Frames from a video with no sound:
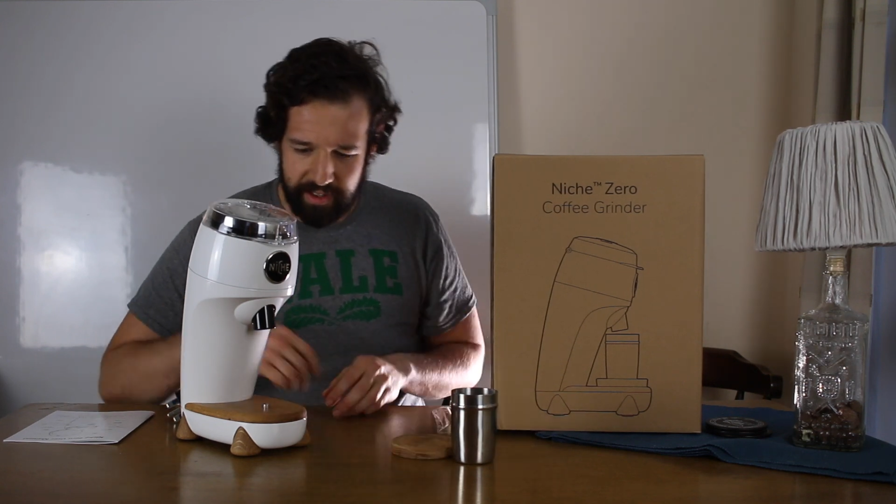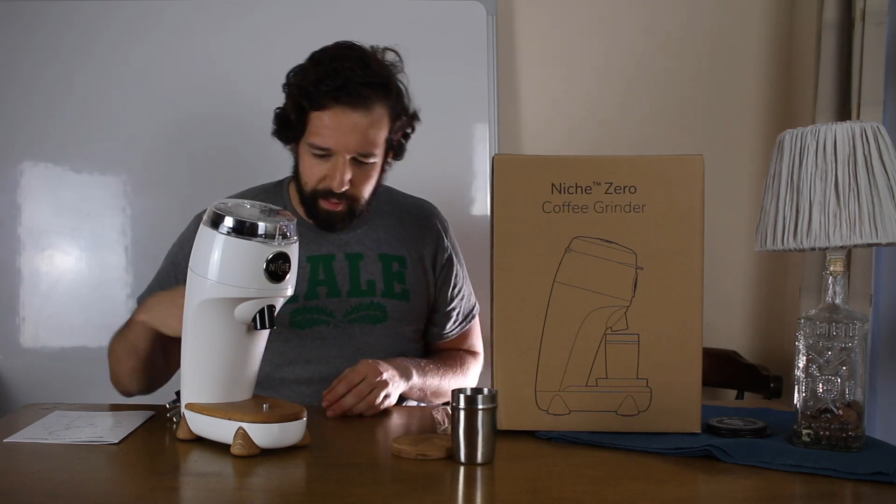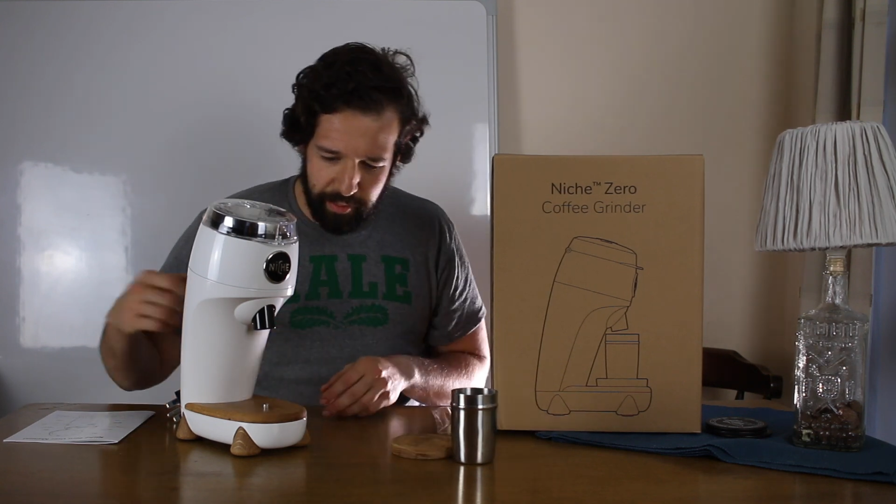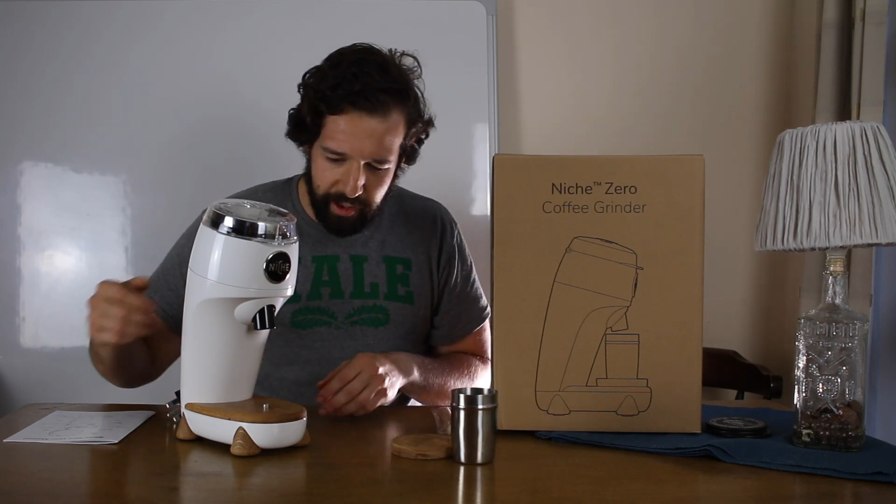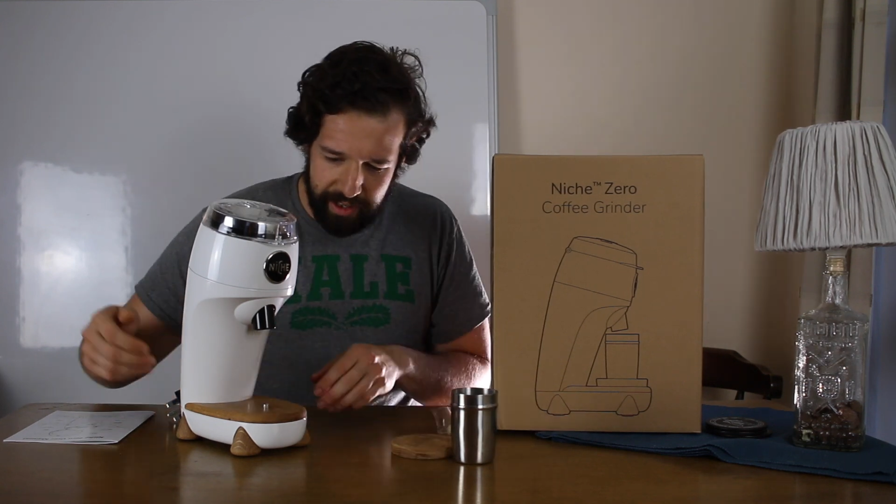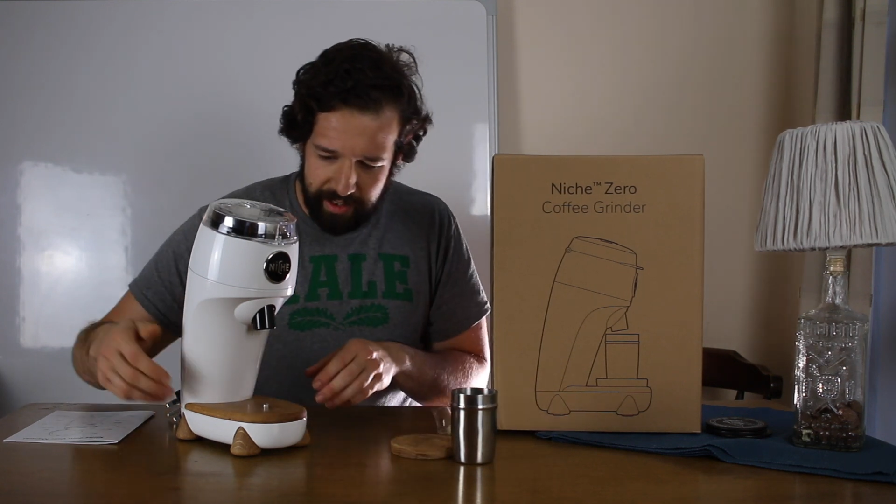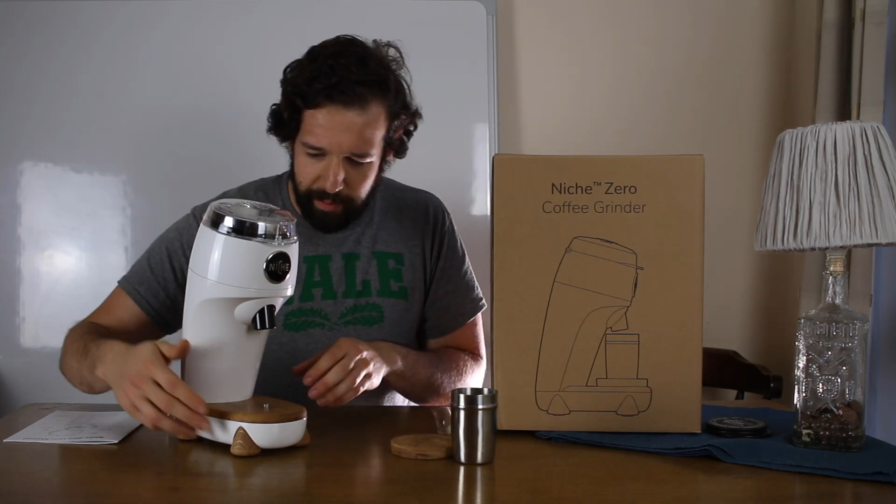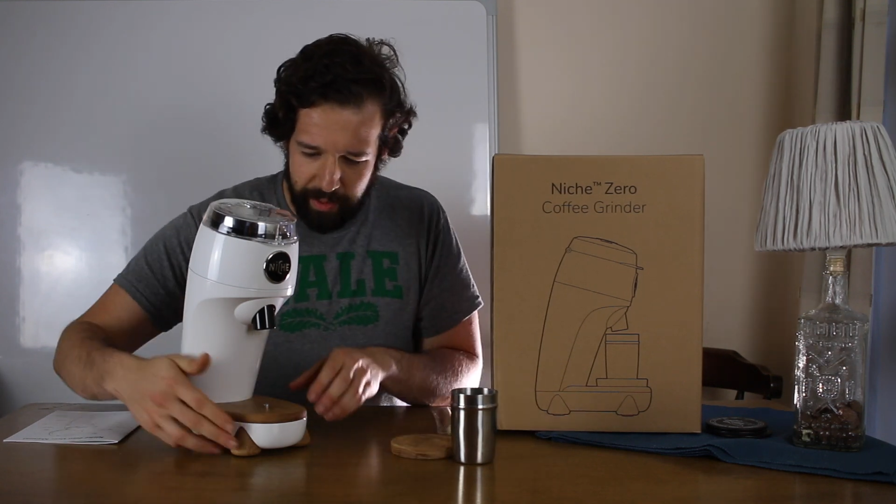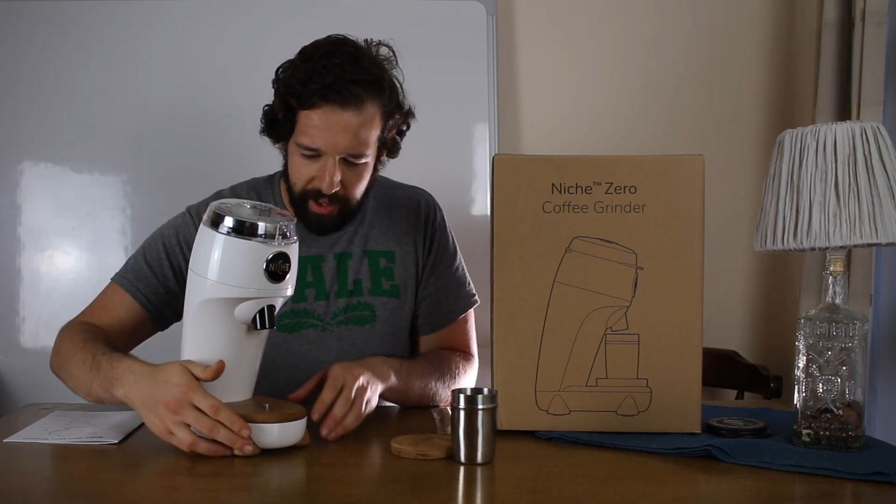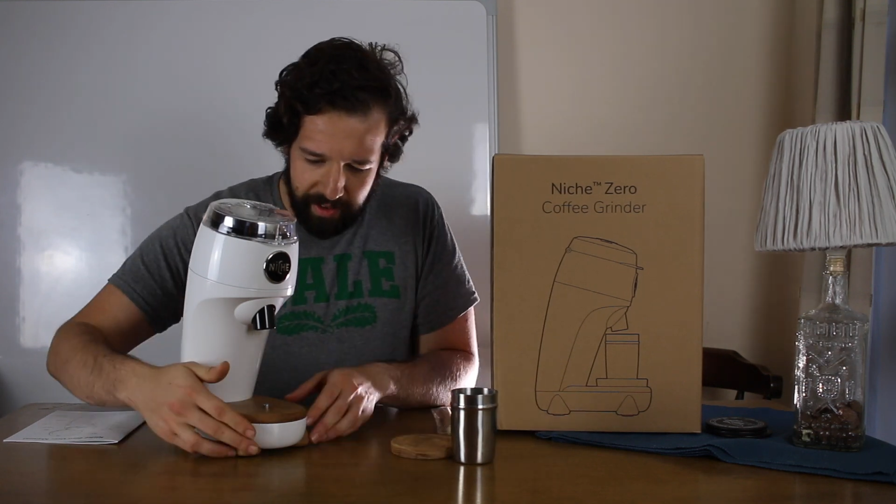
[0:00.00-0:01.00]
surprised
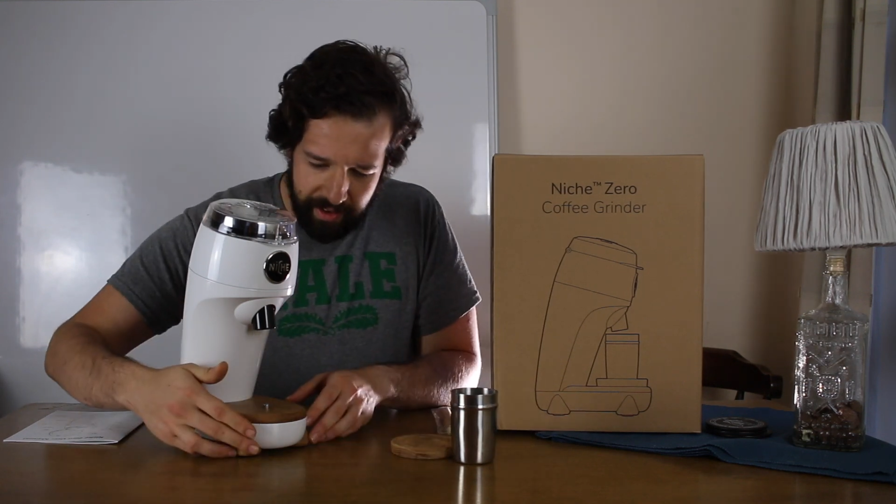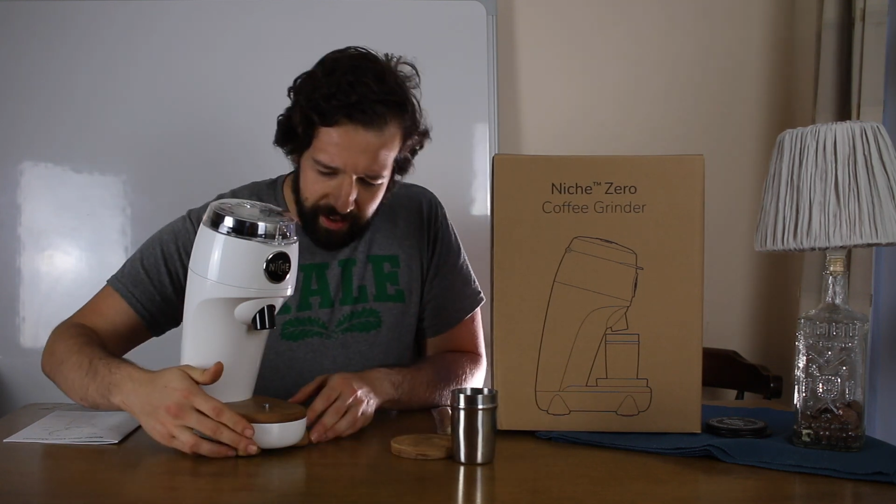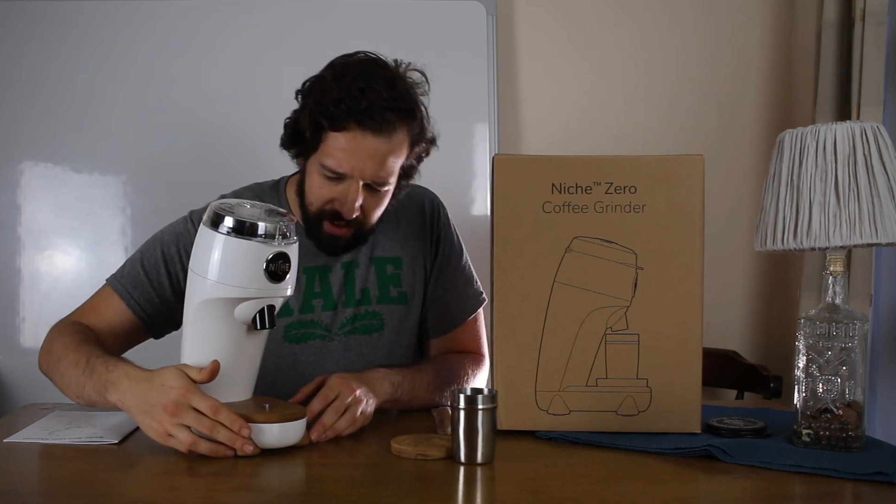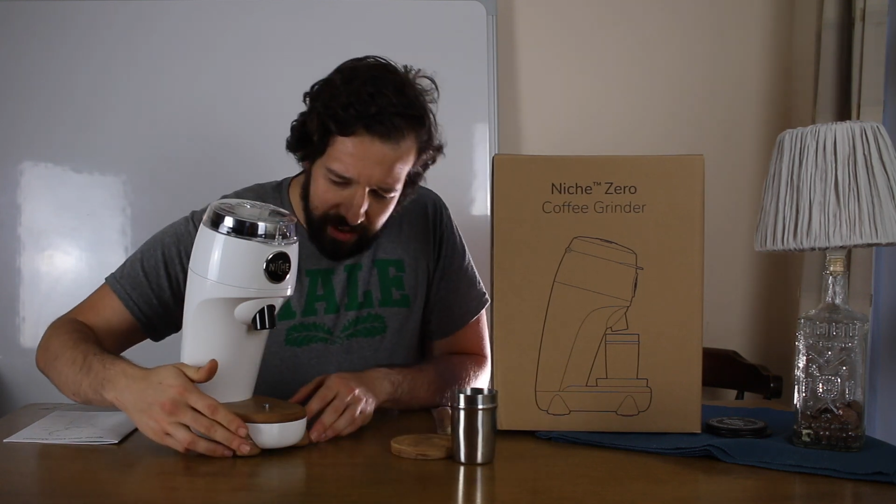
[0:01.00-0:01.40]
about